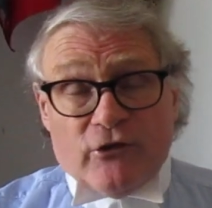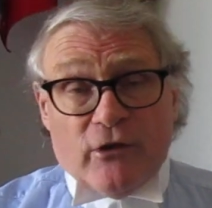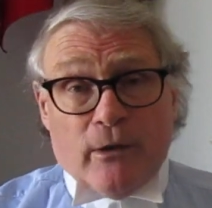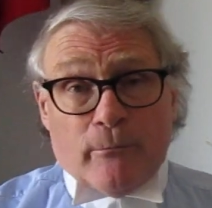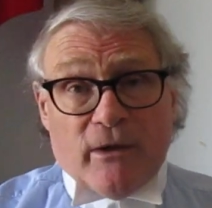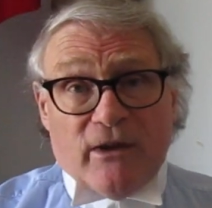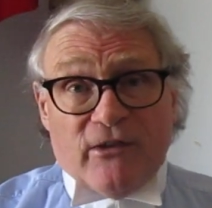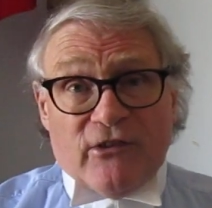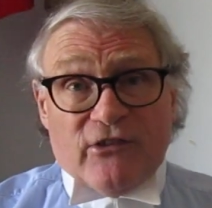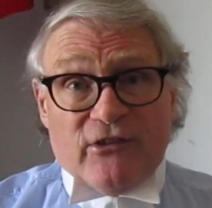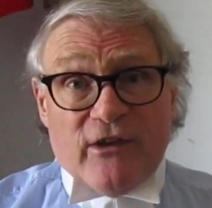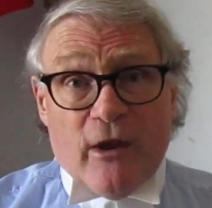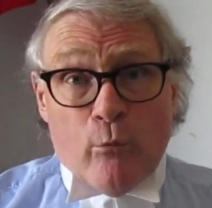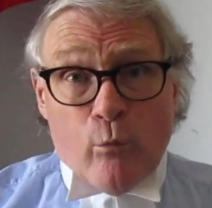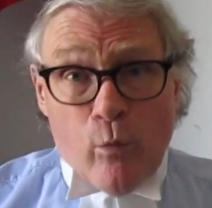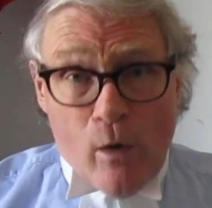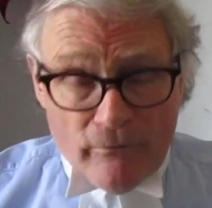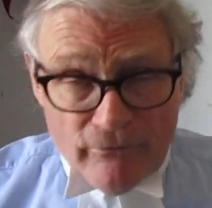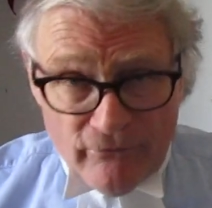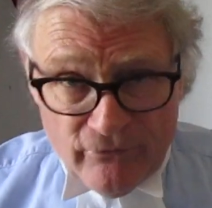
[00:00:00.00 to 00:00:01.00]
And I'm going to say
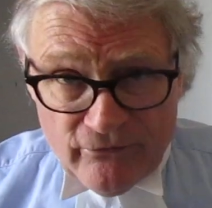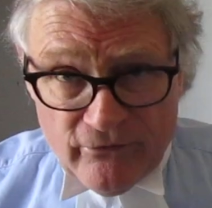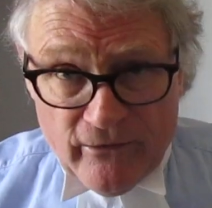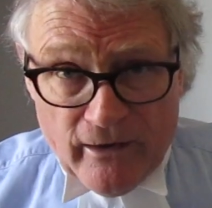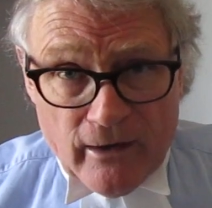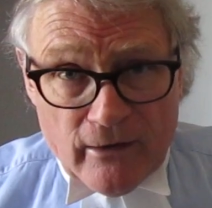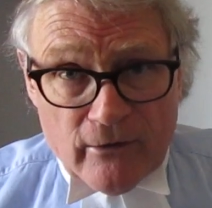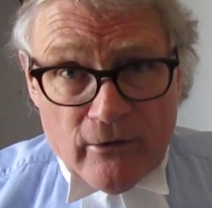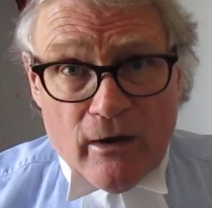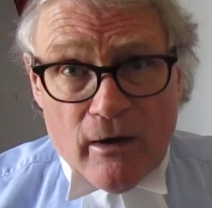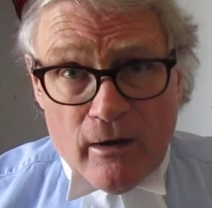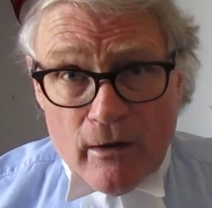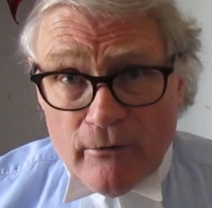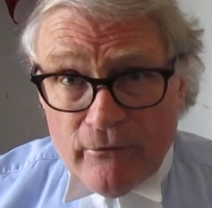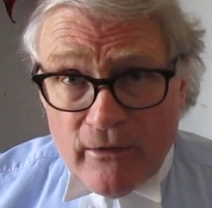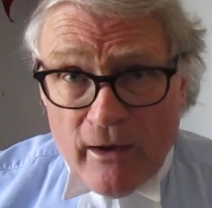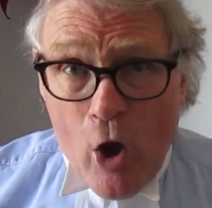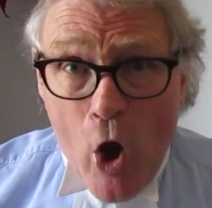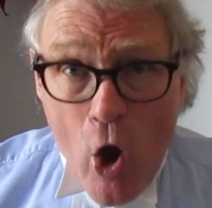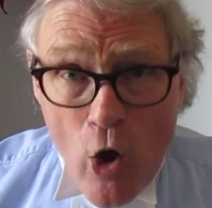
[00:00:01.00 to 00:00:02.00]
one thing,
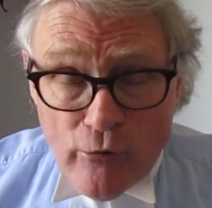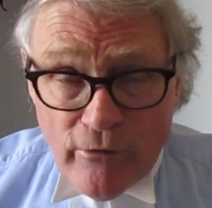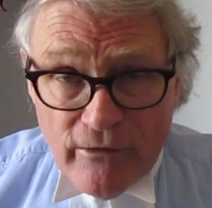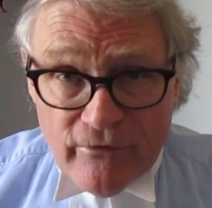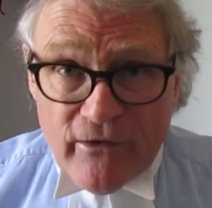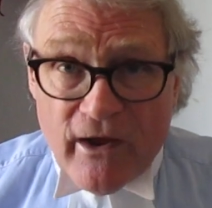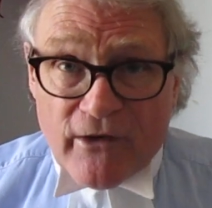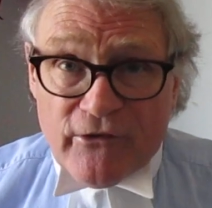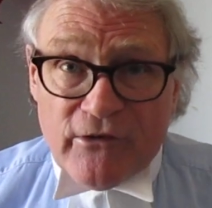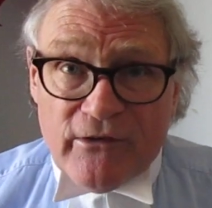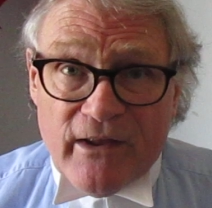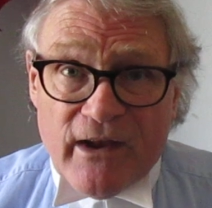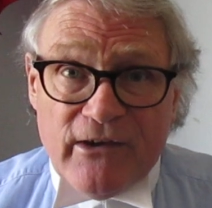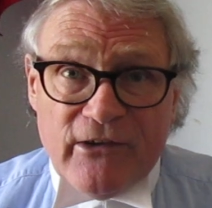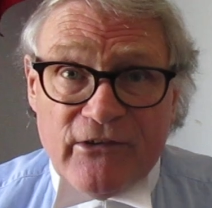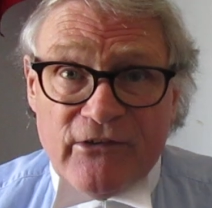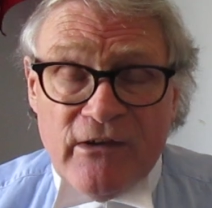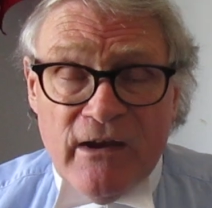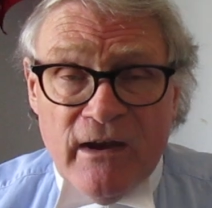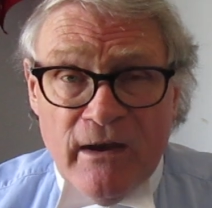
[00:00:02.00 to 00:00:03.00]
and that
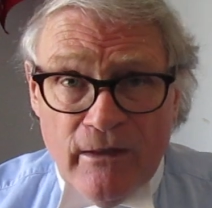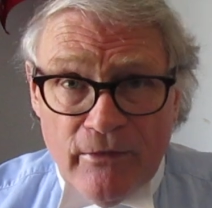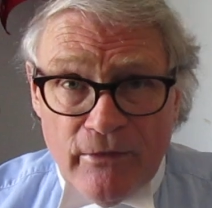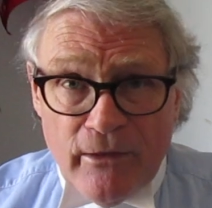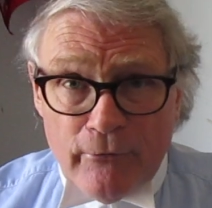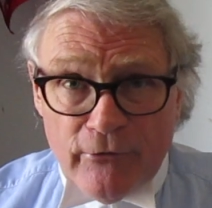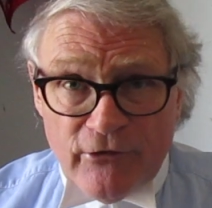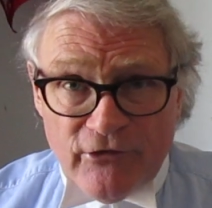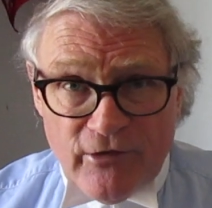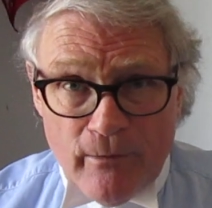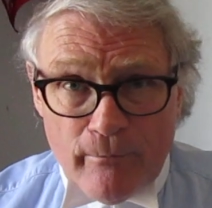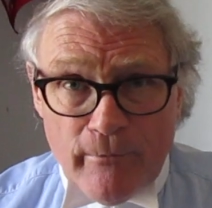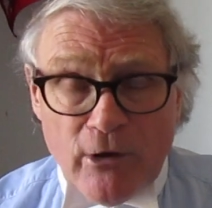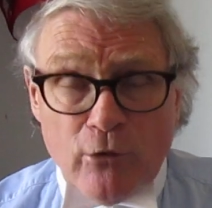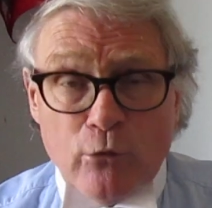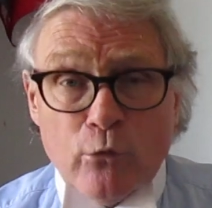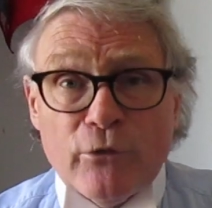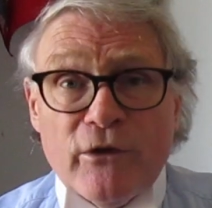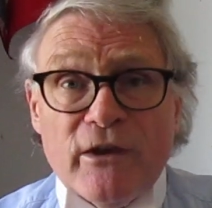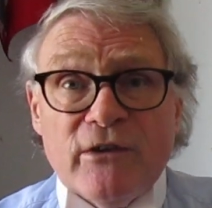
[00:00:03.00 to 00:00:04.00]
is there is something
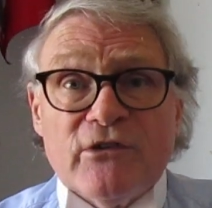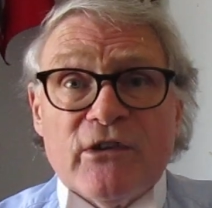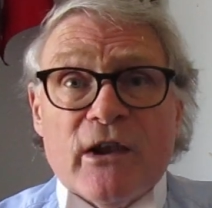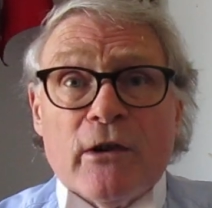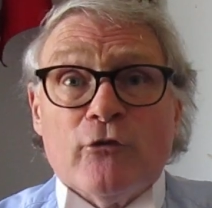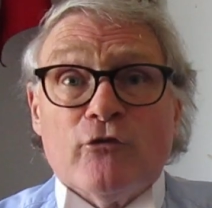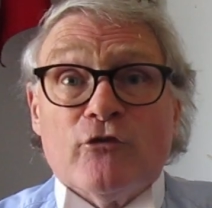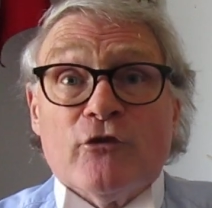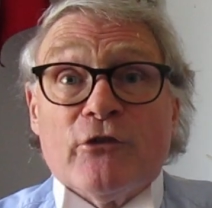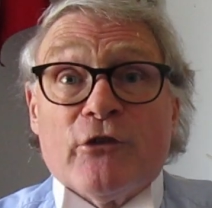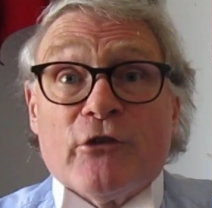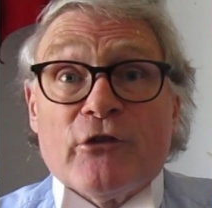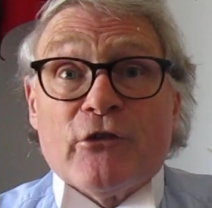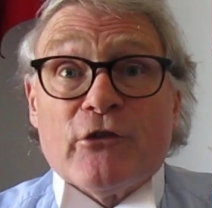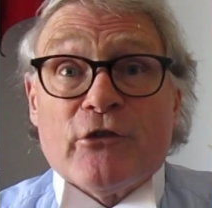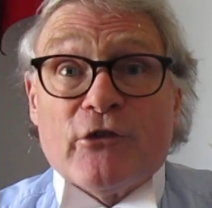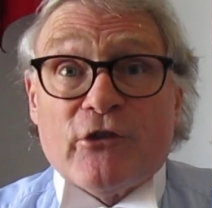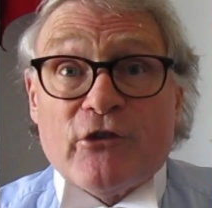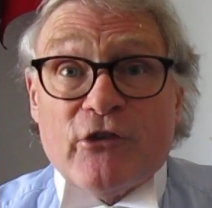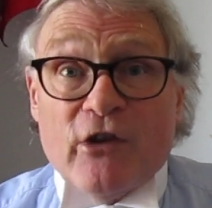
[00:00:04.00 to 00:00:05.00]
called the intelligence
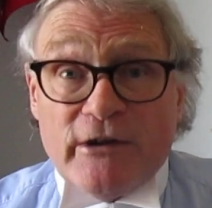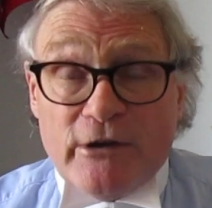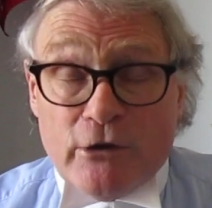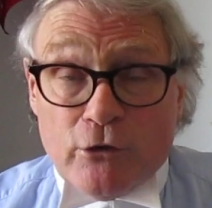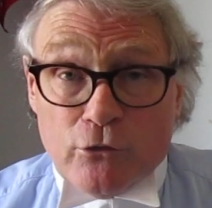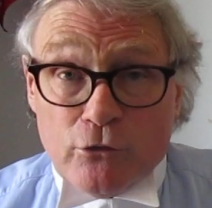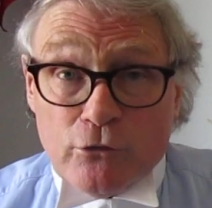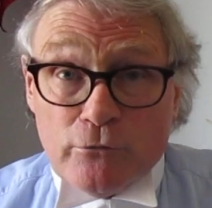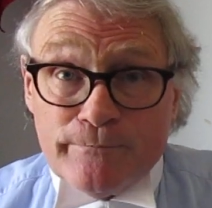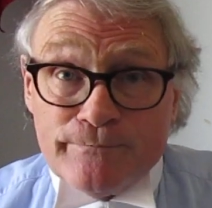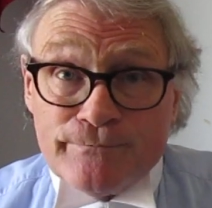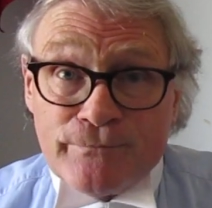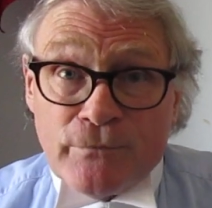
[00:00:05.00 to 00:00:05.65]
cycle,